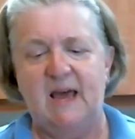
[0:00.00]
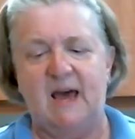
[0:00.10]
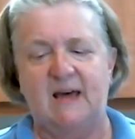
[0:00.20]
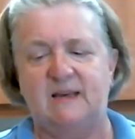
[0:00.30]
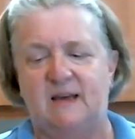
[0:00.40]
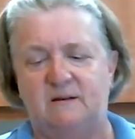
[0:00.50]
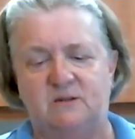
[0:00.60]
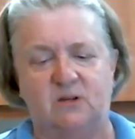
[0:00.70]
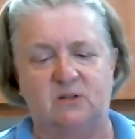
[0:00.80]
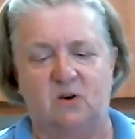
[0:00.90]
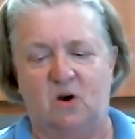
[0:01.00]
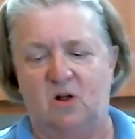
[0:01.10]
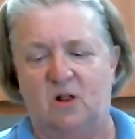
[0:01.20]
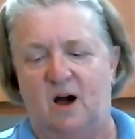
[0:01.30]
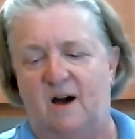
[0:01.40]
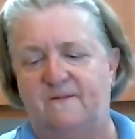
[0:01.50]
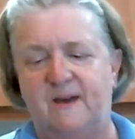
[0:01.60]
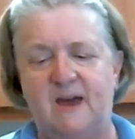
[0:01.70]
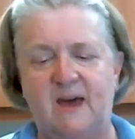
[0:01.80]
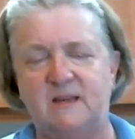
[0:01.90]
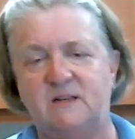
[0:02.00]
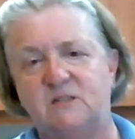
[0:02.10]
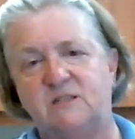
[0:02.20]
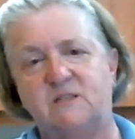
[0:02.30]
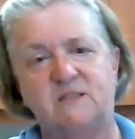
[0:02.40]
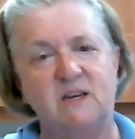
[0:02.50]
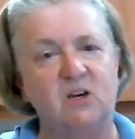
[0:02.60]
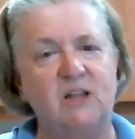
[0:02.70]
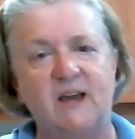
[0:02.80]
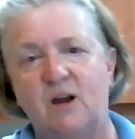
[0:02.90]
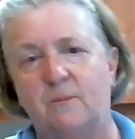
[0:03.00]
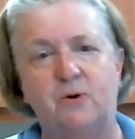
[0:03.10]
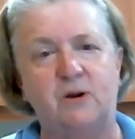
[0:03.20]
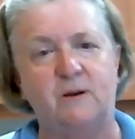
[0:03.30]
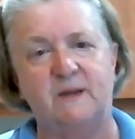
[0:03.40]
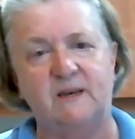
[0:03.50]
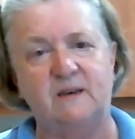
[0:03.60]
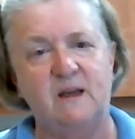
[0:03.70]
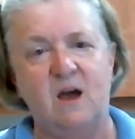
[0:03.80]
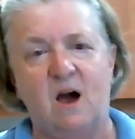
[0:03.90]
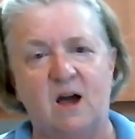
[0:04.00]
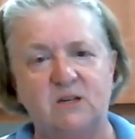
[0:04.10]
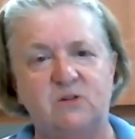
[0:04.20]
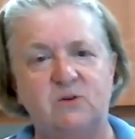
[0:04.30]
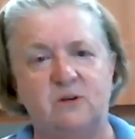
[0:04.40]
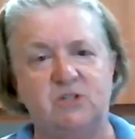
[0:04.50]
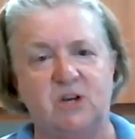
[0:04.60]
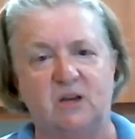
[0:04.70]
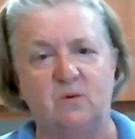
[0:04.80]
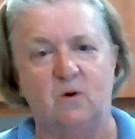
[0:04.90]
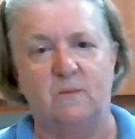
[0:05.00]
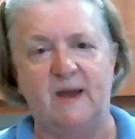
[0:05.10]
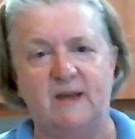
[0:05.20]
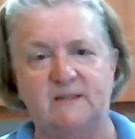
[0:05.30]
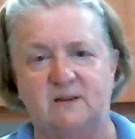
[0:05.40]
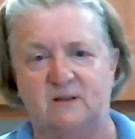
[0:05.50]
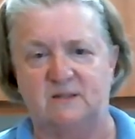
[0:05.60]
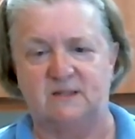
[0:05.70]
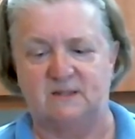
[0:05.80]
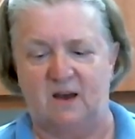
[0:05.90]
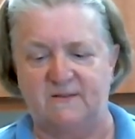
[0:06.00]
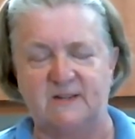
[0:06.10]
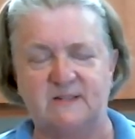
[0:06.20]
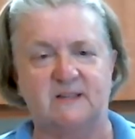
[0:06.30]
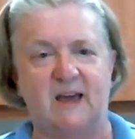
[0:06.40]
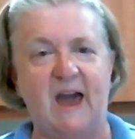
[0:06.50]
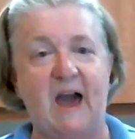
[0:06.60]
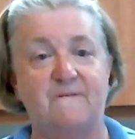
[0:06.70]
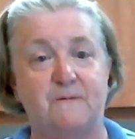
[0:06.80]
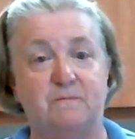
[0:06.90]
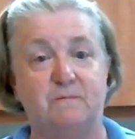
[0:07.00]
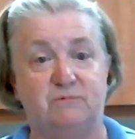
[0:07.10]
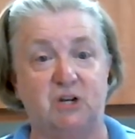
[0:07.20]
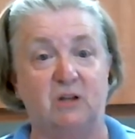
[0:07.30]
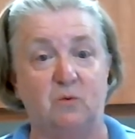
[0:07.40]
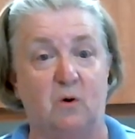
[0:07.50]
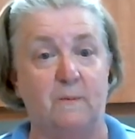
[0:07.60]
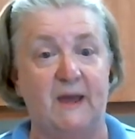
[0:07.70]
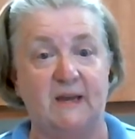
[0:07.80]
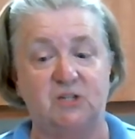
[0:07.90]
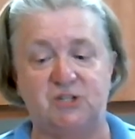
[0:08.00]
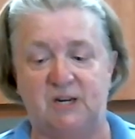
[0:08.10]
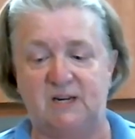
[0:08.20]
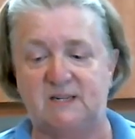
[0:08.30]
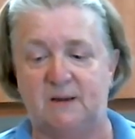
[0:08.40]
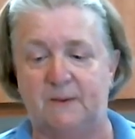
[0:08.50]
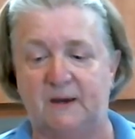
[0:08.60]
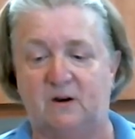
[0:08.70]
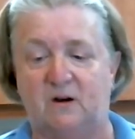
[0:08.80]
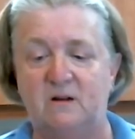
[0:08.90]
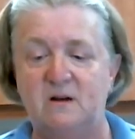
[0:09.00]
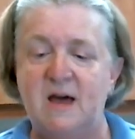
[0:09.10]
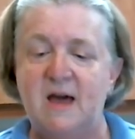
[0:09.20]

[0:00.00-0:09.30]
and then took the hull off, and then just single layer, put them in onto a jelly roll pan. So this is obviously a half of jelly roll pan sheet, typical.